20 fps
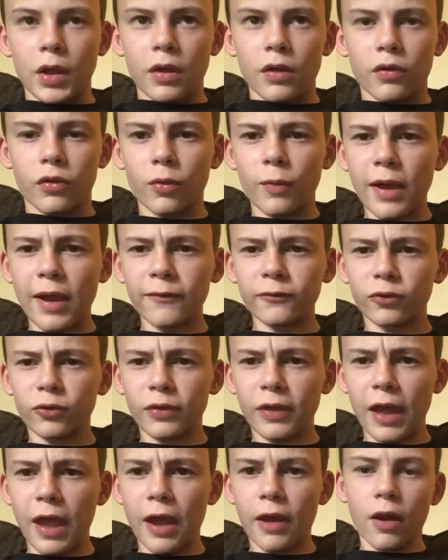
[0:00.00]
So after
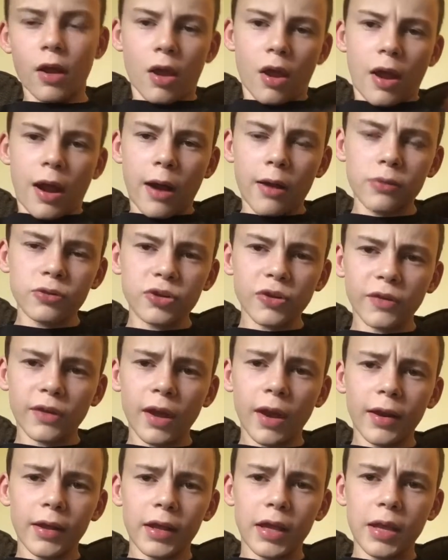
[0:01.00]
that, I would just
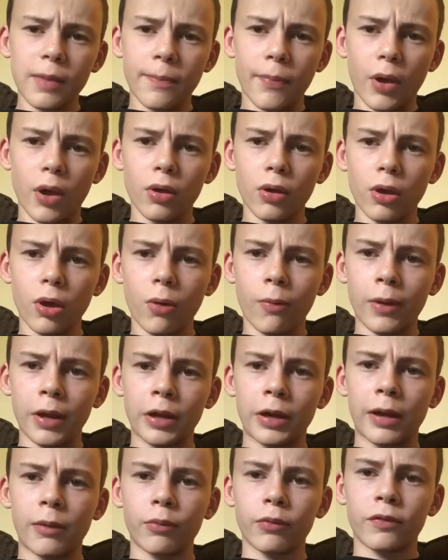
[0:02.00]
kind of keep on going,
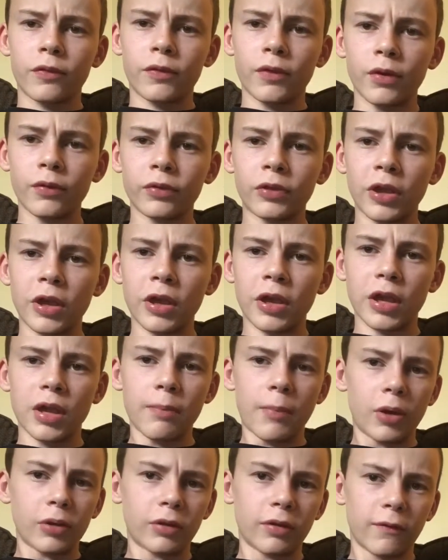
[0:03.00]
and I would start thinking
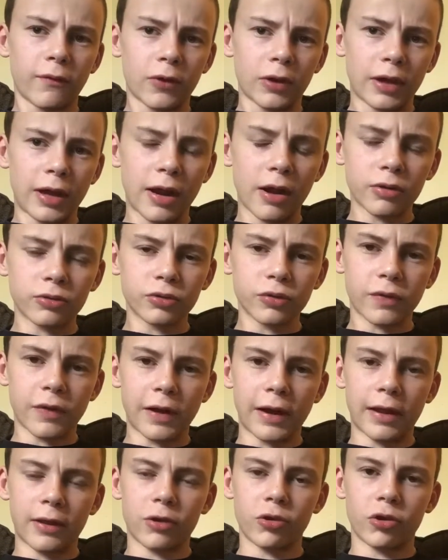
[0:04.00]
about different characters
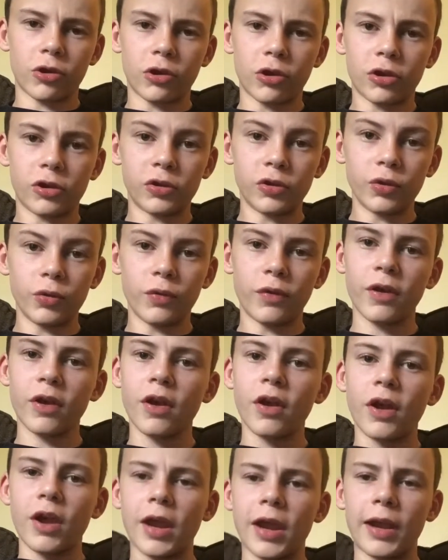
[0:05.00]
that I could include,
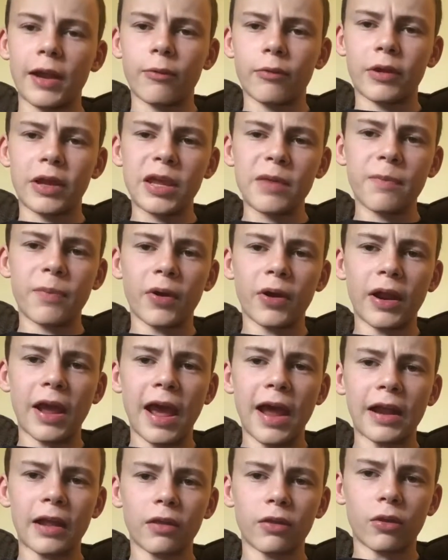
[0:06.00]
and I would keep on
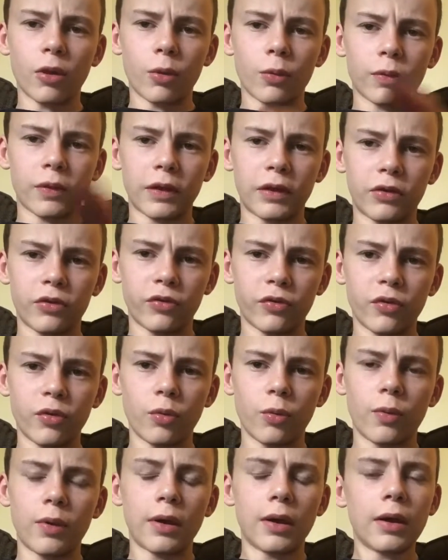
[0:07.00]
adding those in
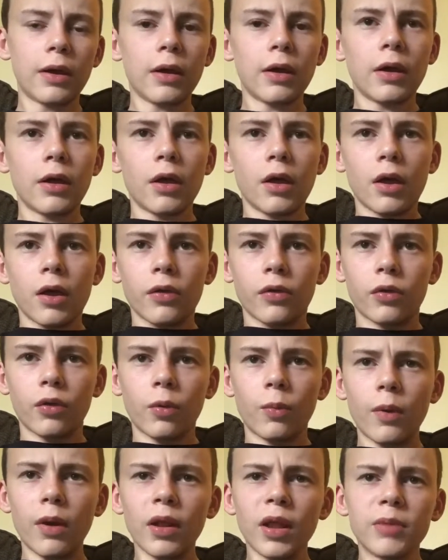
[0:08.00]
too.
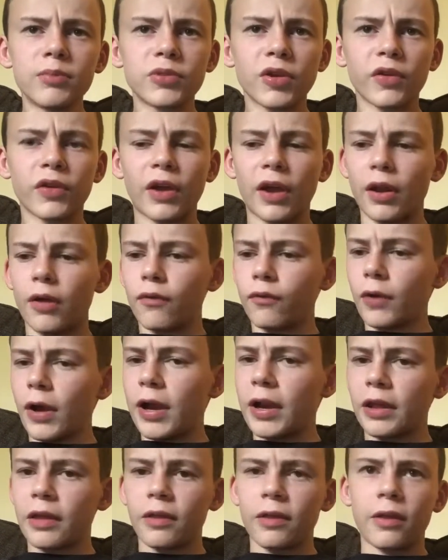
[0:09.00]
So while I'm just kind of
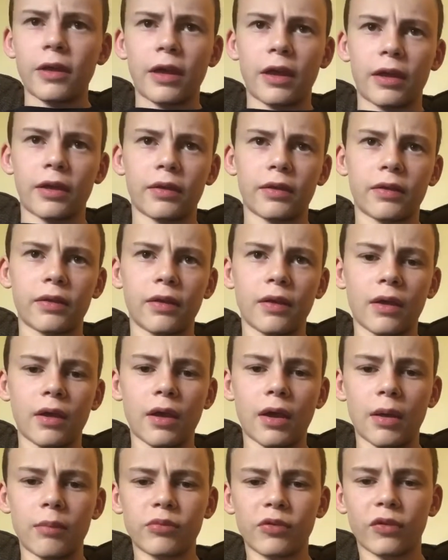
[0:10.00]
writing this,
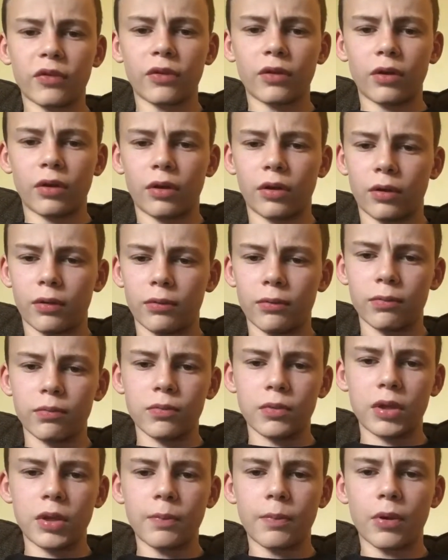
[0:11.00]
I'm just gonna
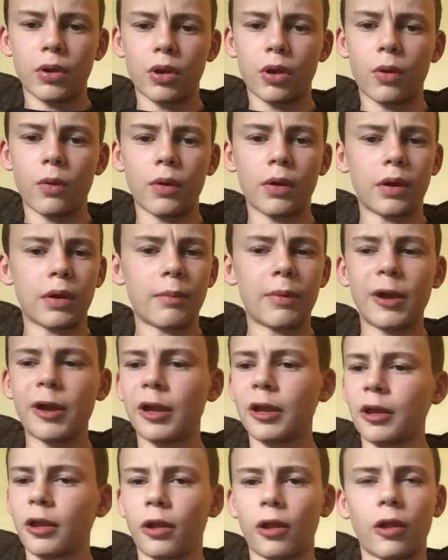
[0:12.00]
keep on going. I
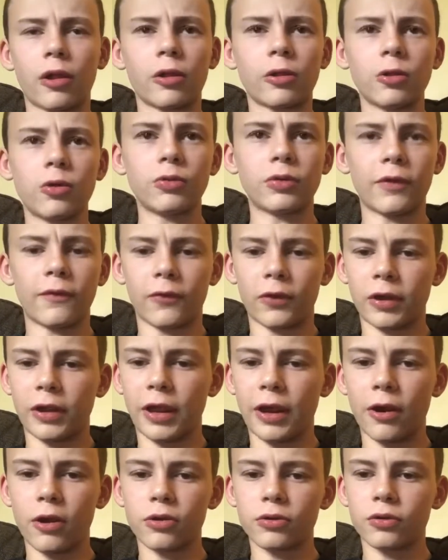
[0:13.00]
might include different
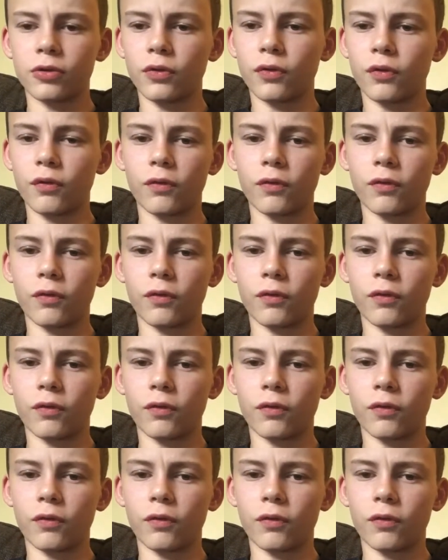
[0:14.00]
characters.